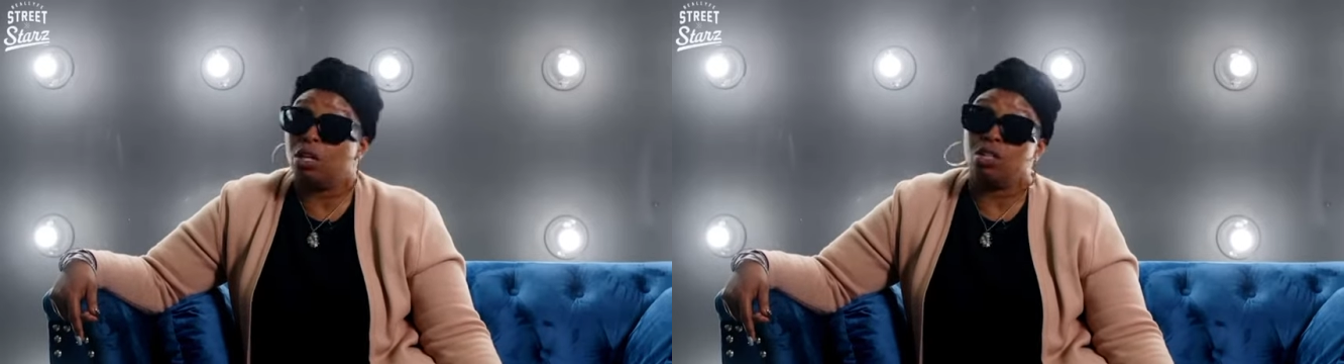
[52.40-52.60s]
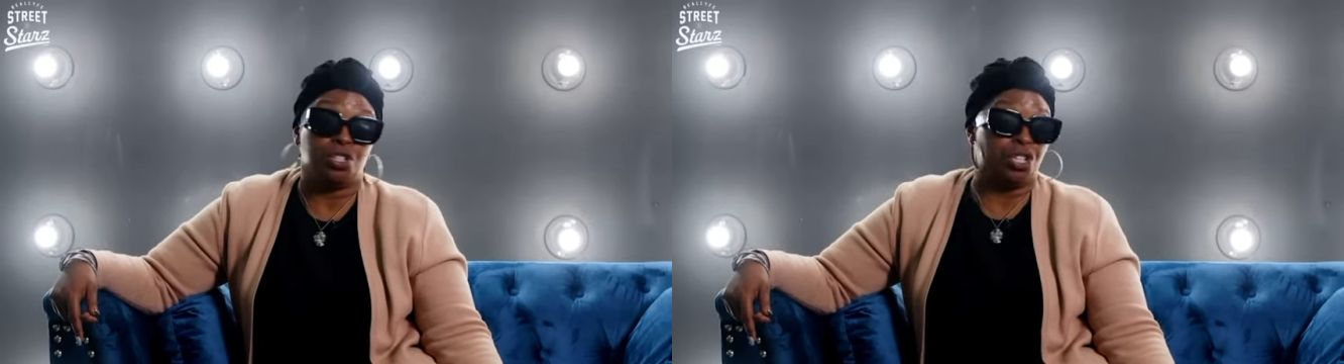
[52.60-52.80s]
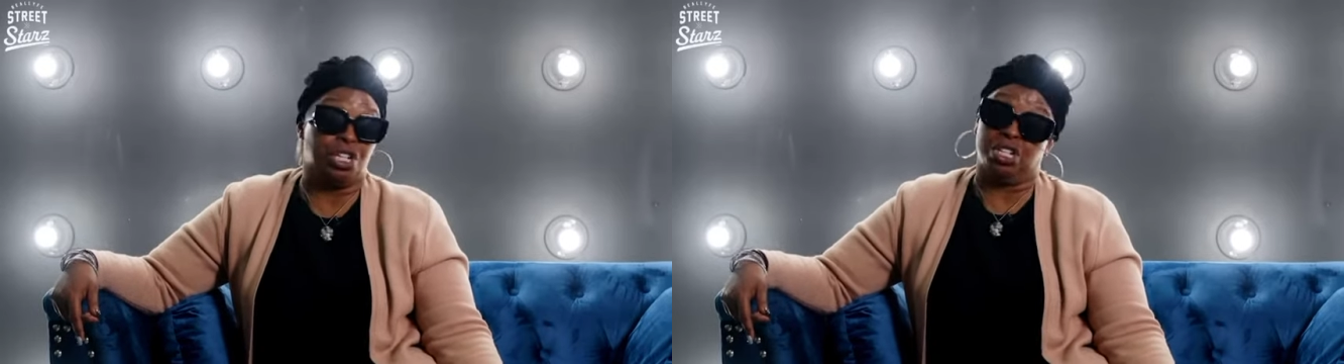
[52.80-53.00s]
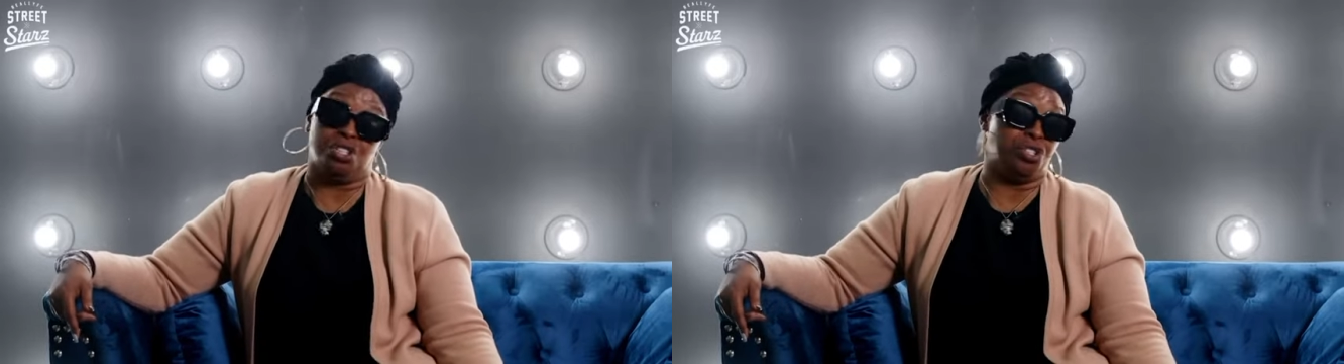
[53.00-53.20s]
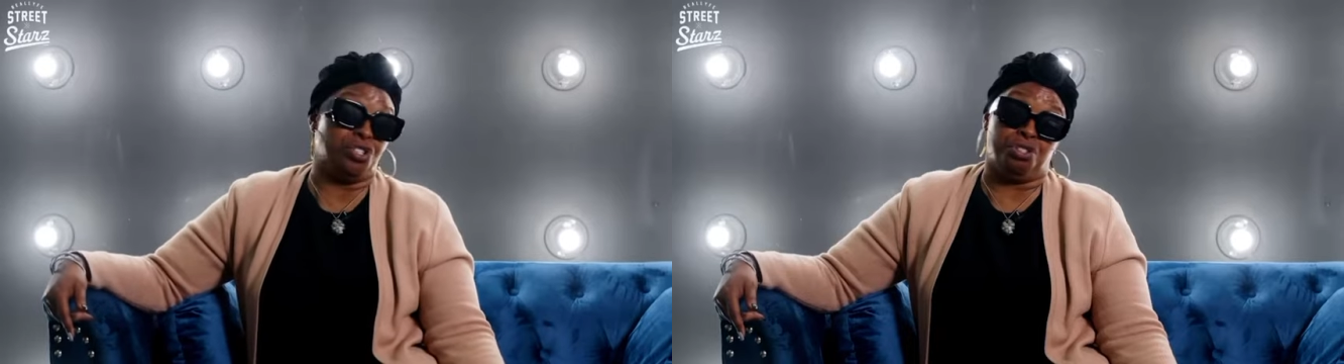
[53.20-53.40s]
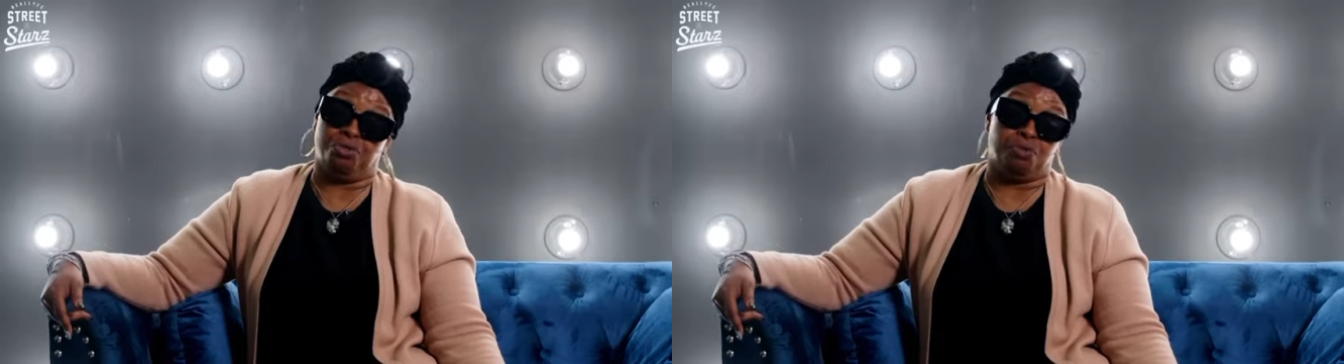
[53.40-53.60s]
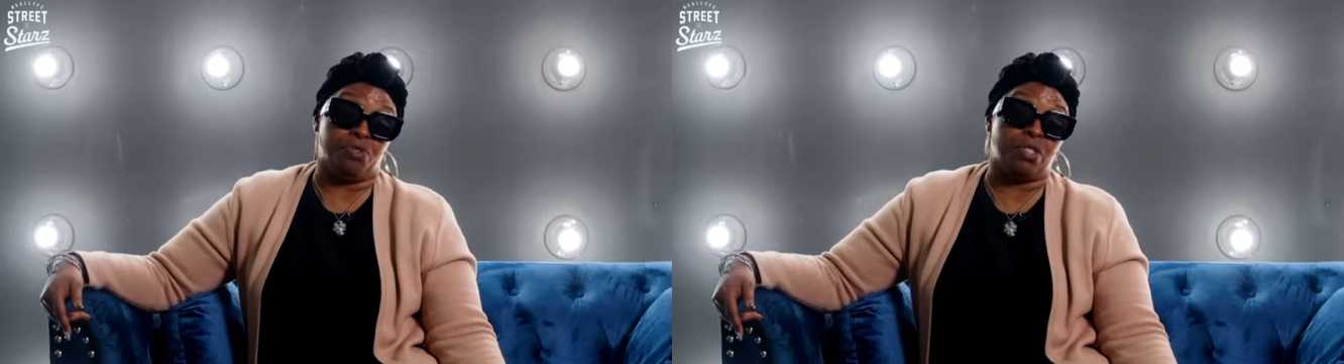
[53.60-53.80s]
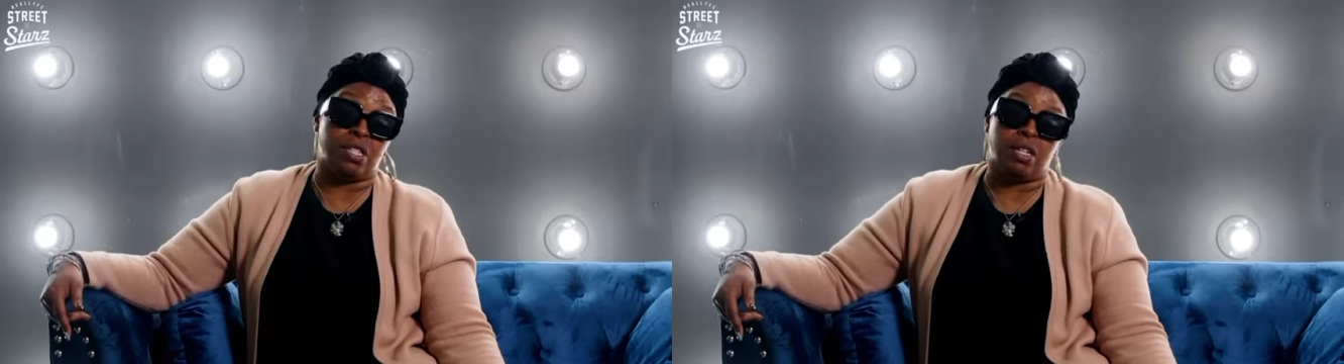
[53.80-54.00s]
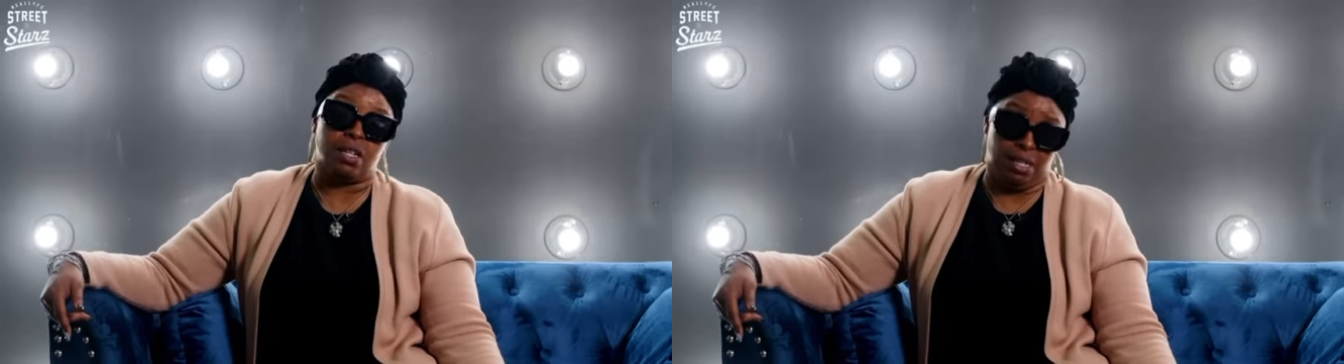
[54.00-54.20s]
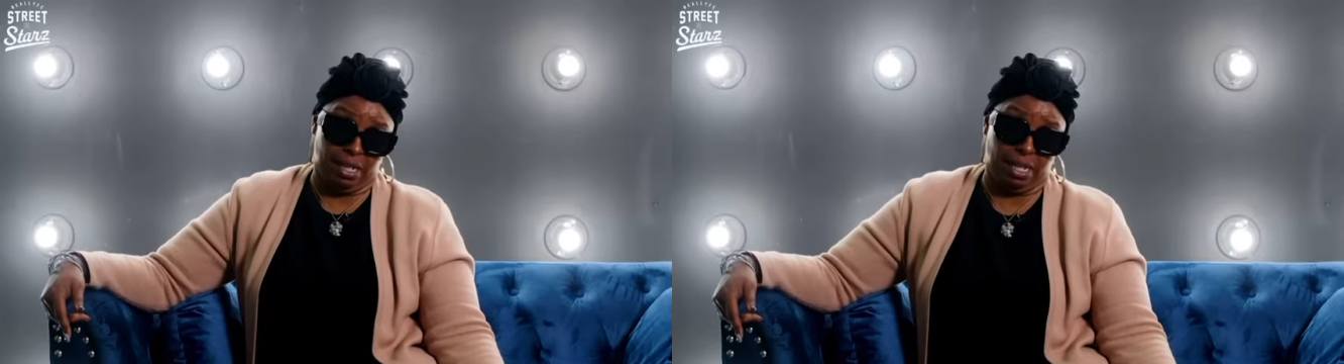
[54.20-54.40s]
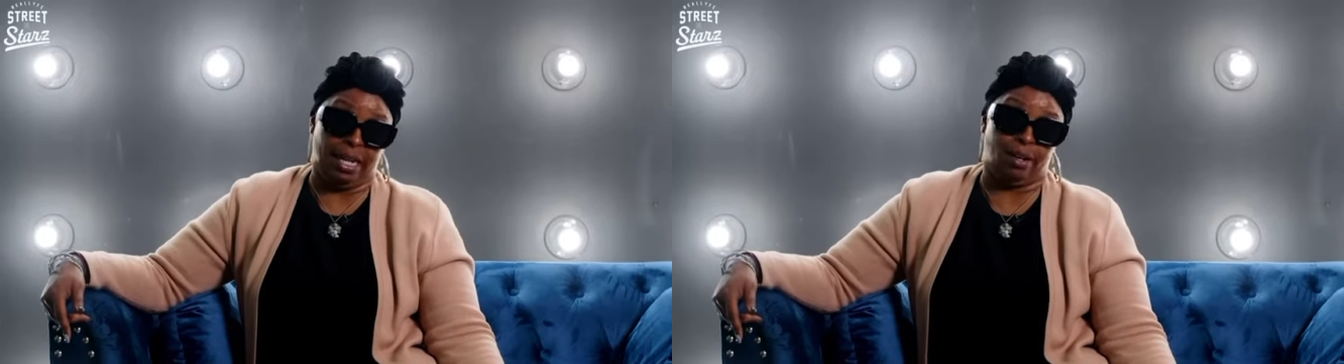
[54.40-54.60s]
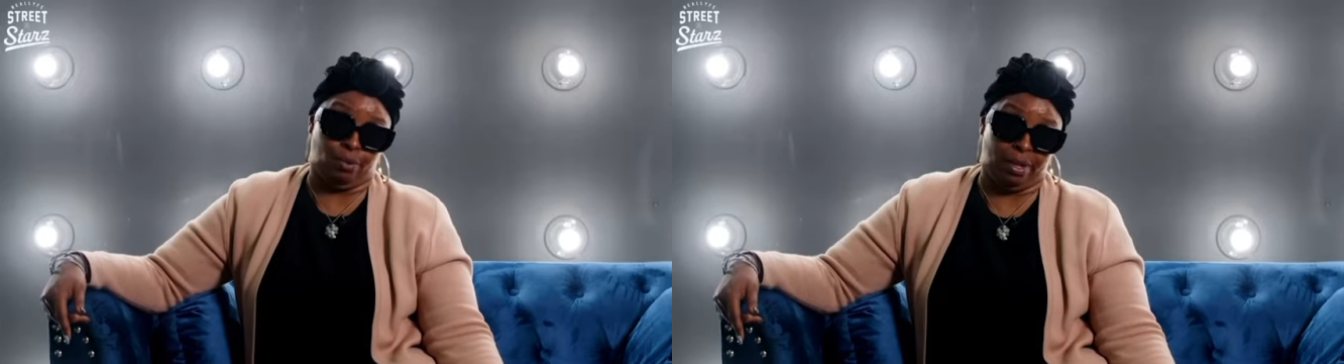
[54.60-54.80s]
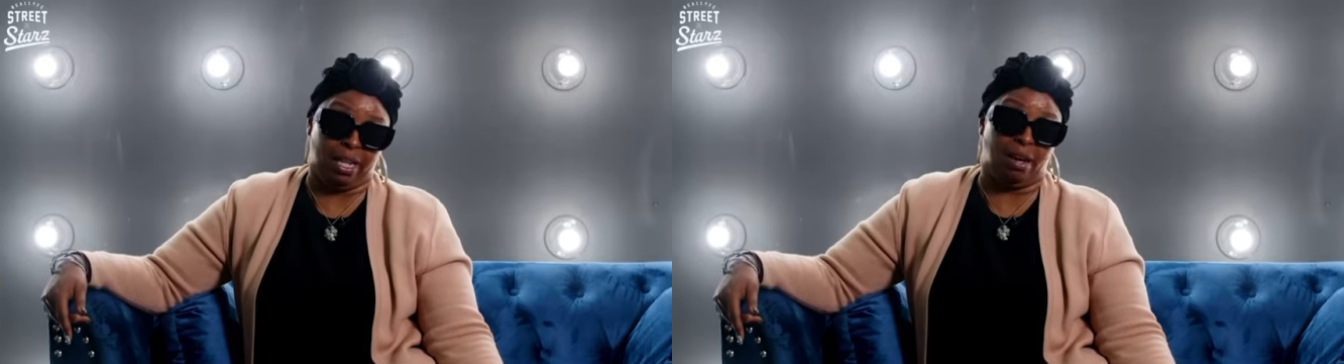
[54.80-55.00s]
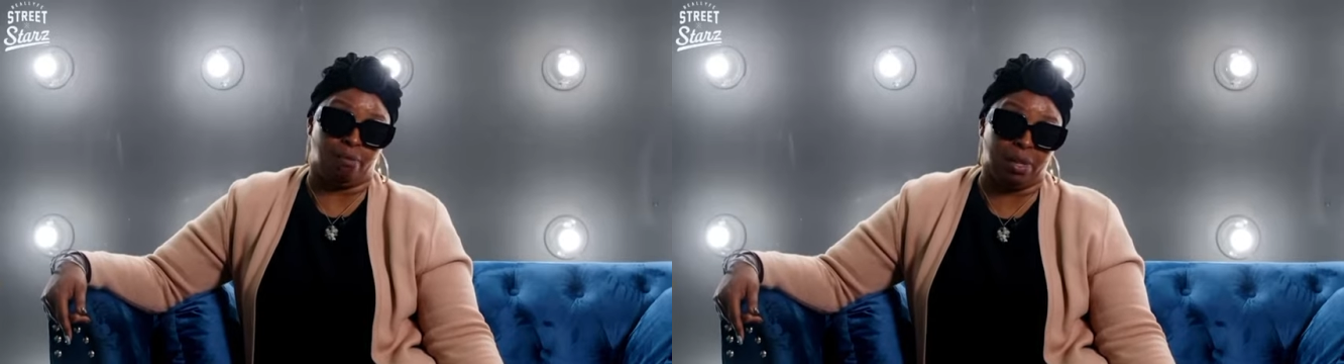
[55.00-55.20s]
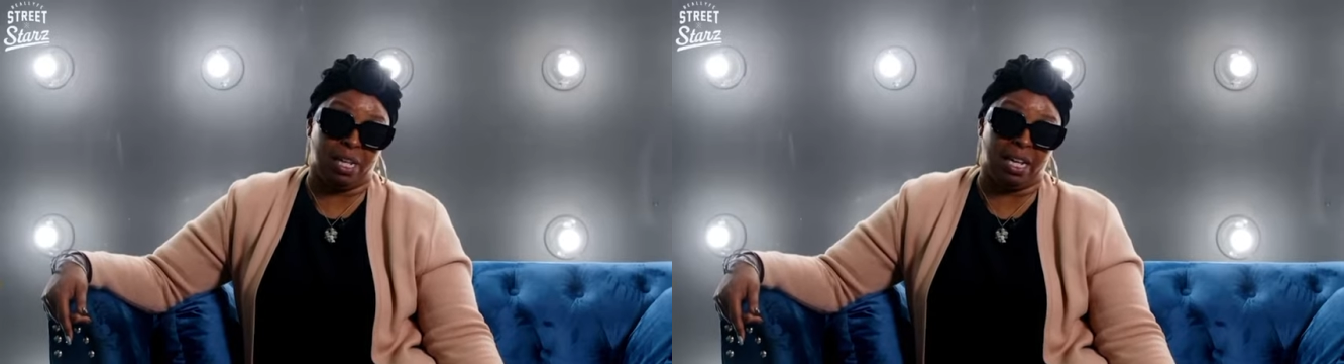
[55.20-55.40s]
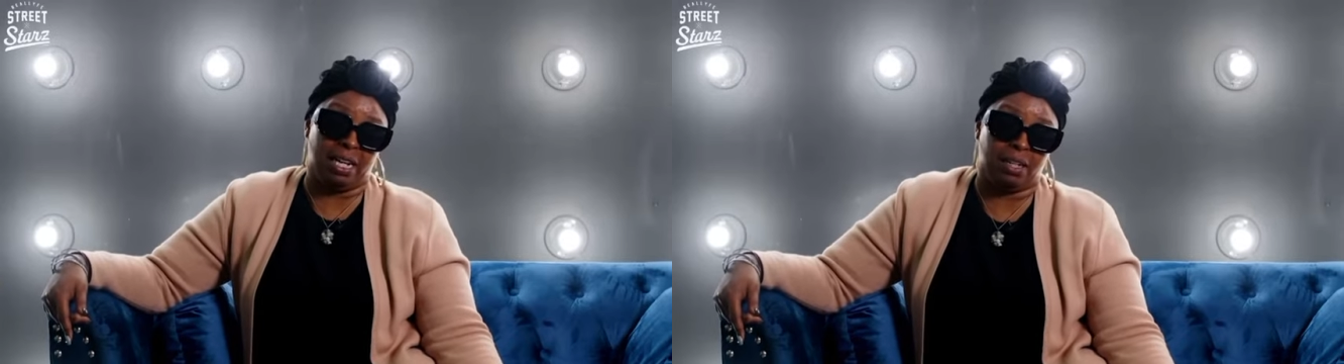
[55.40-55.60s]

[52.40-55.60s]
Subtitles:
She didn't choose to get on that plane.